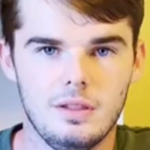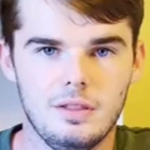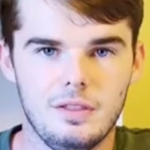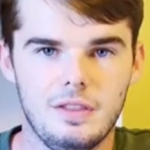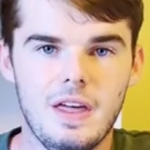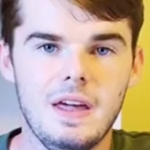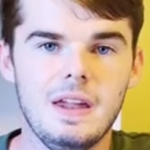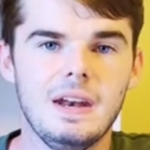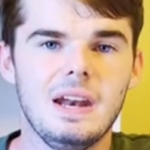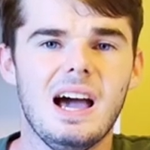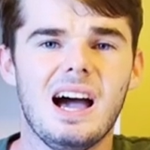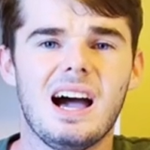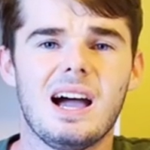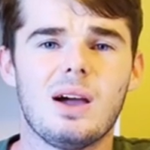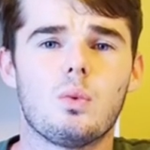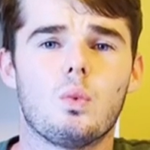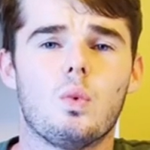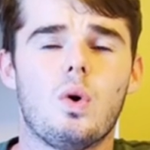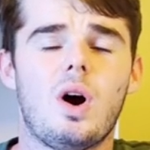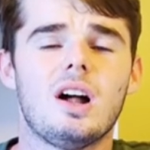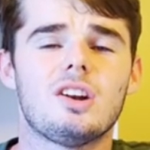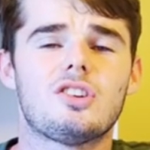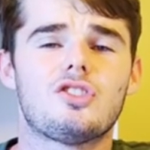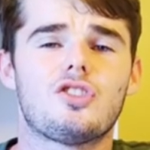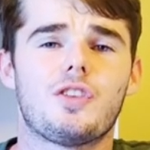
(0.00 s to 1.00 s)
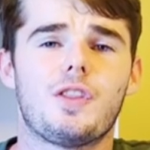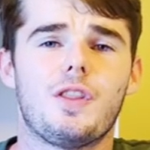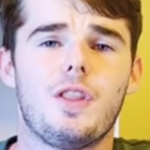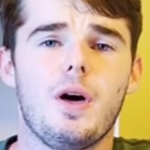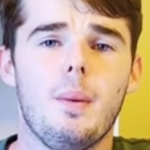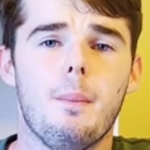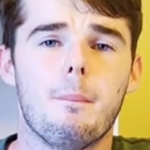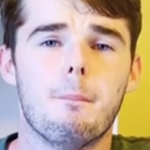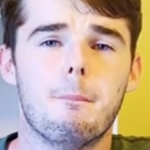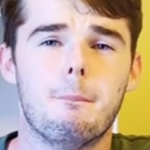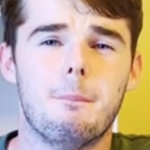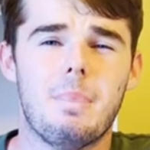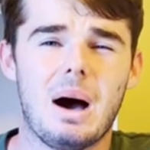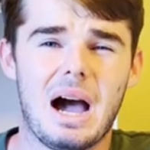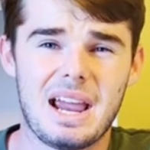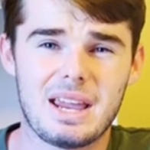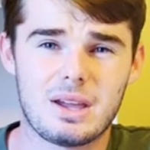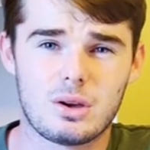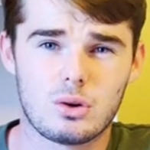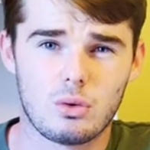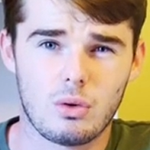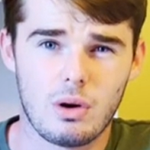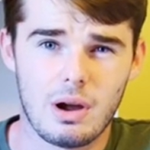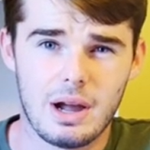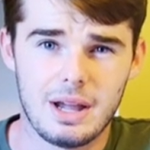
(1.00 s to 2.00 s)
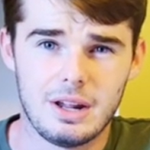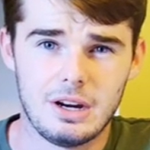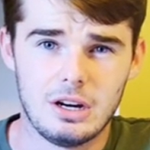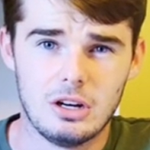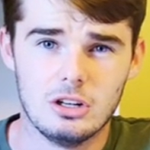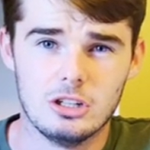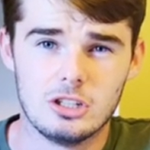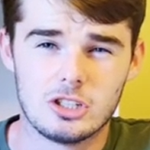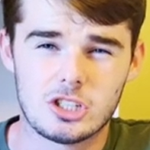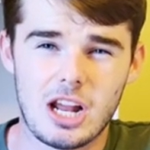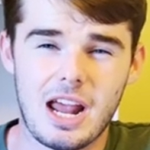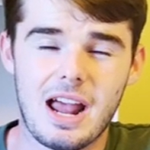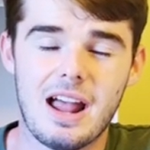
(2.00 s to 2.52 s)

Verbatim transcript: Then I watched The Bikeriders,